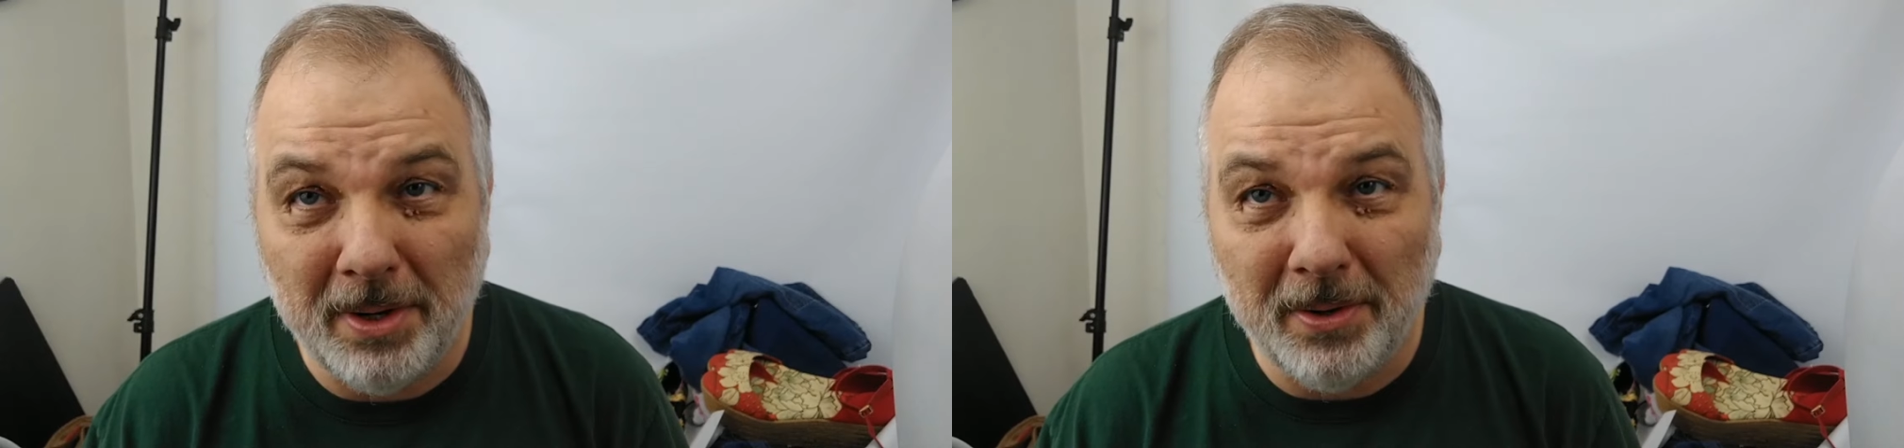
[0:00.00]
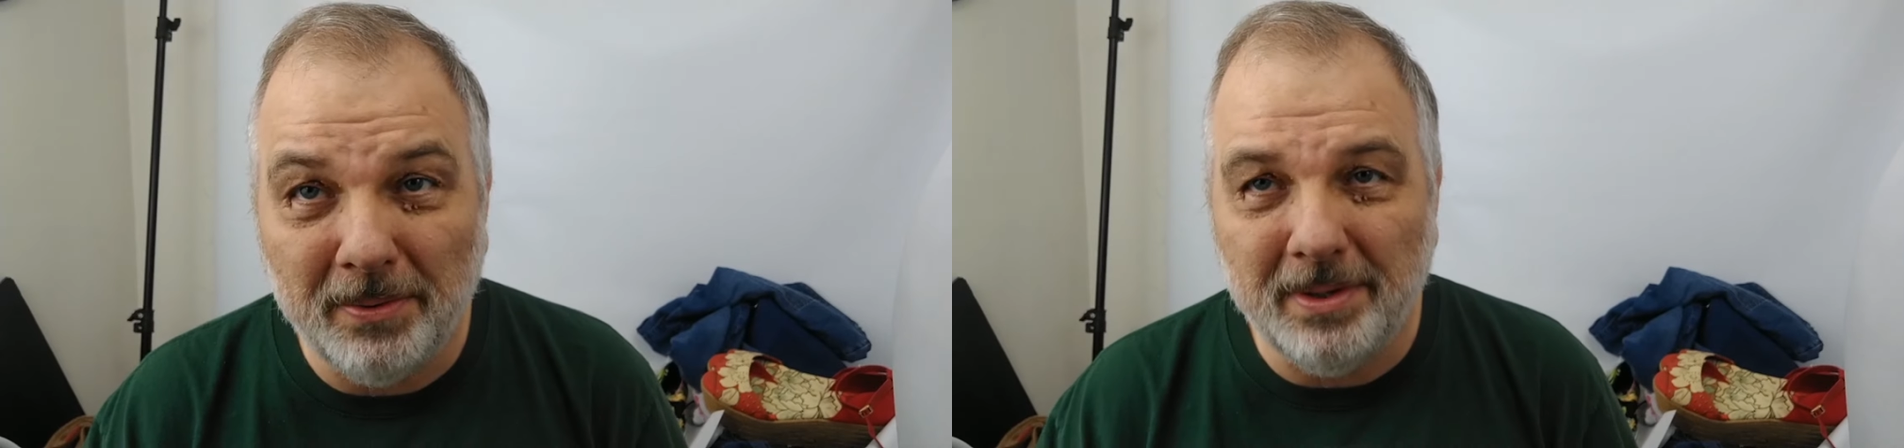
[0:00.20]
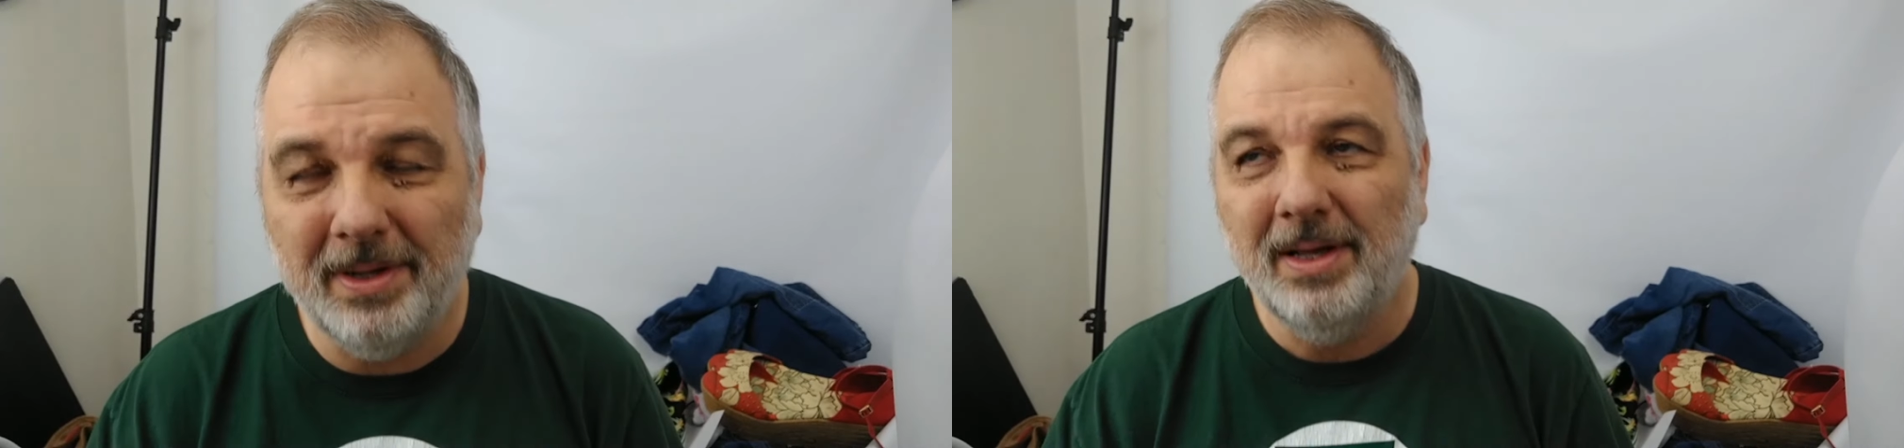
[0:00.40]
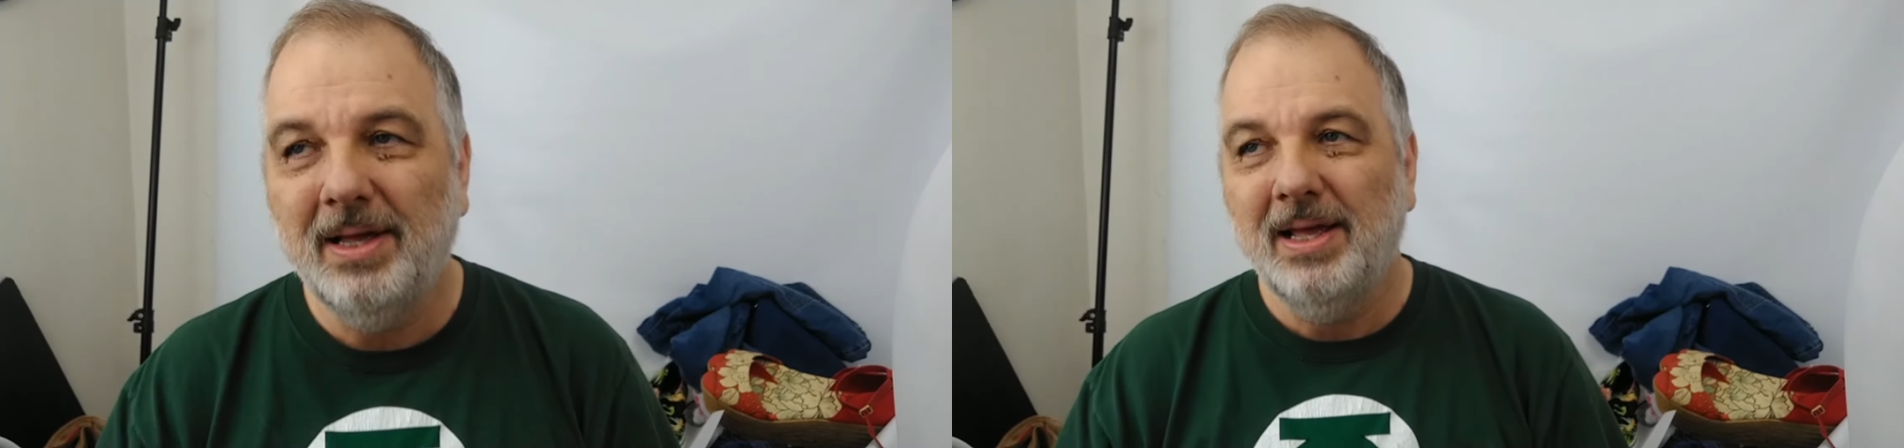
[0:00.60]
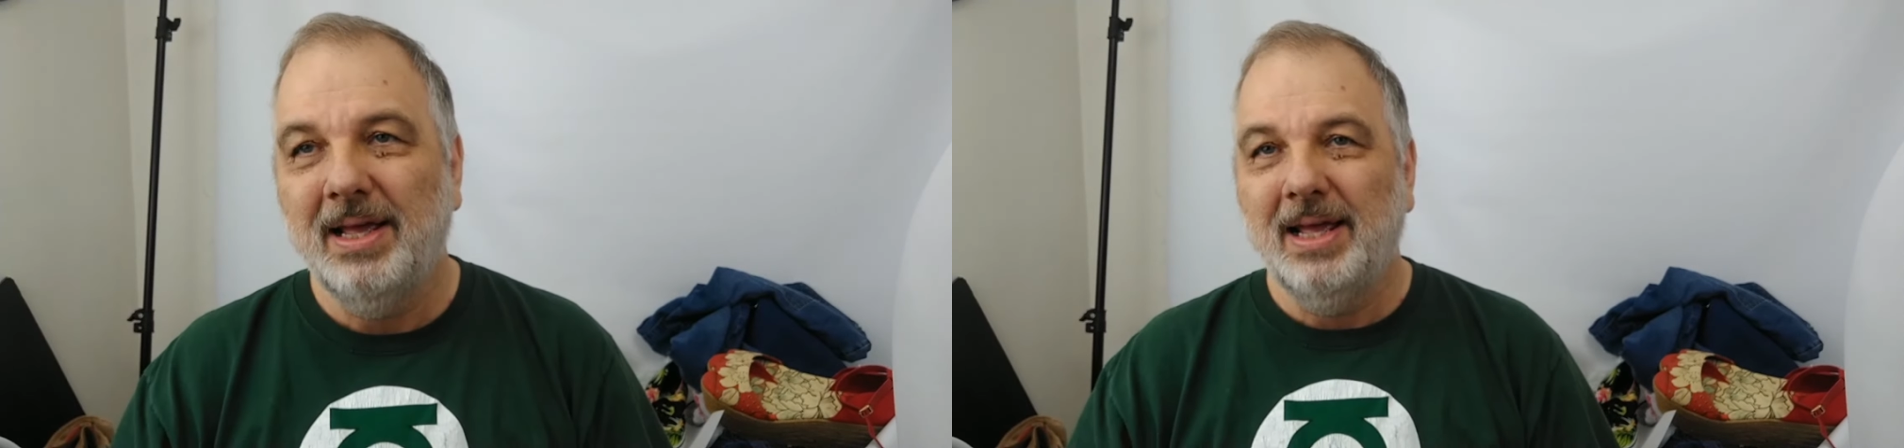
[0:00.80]
mode.
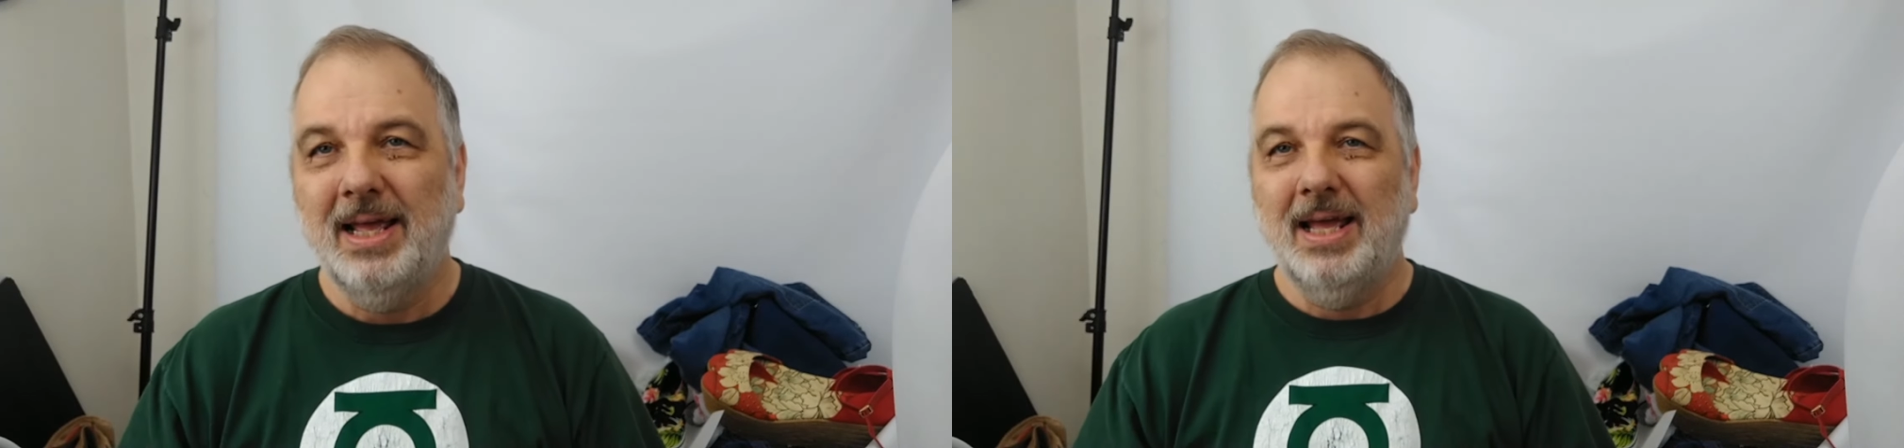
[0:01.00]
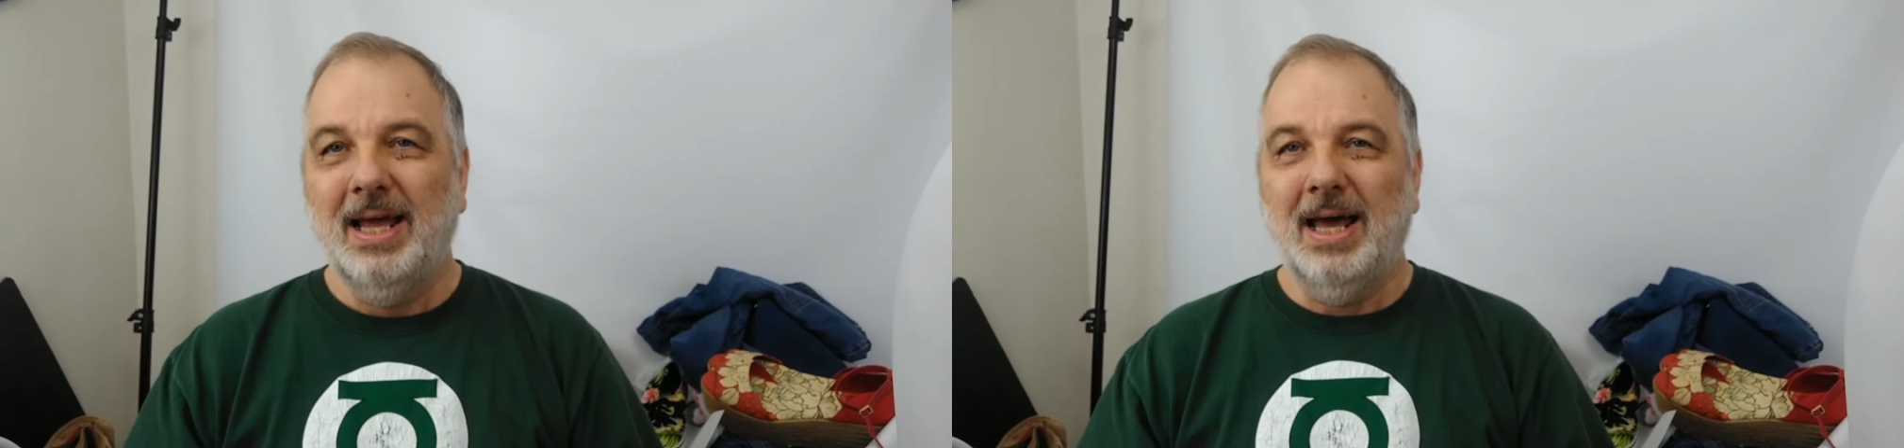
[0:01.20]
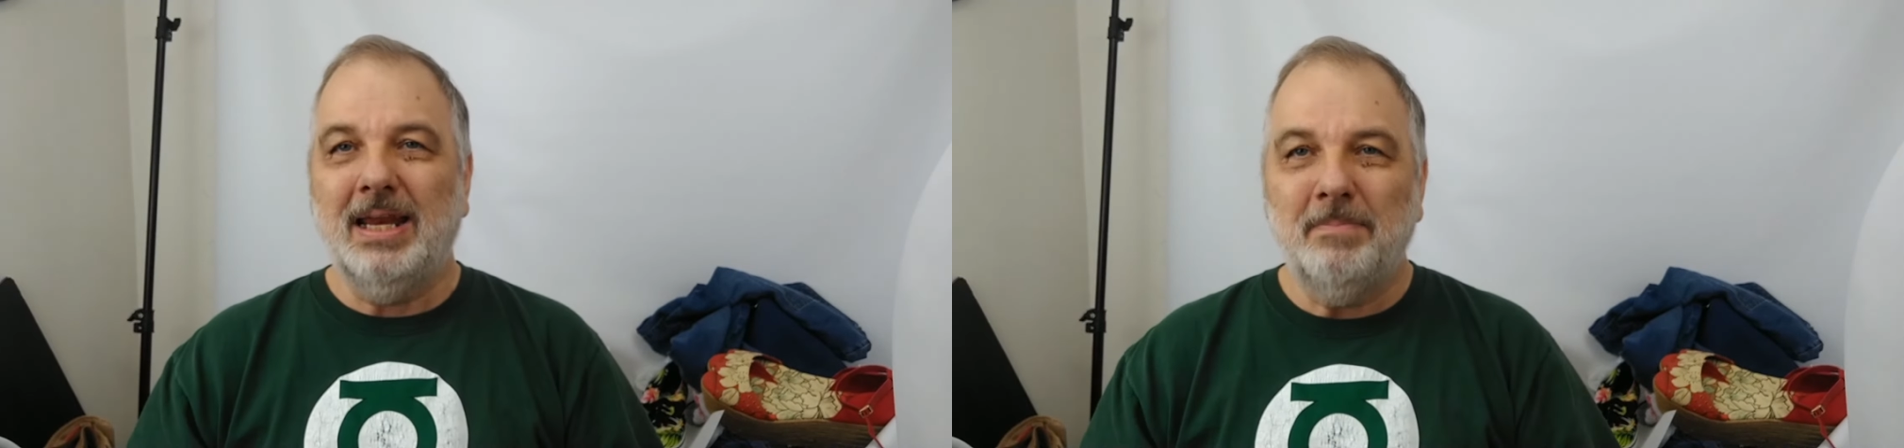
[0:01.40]
I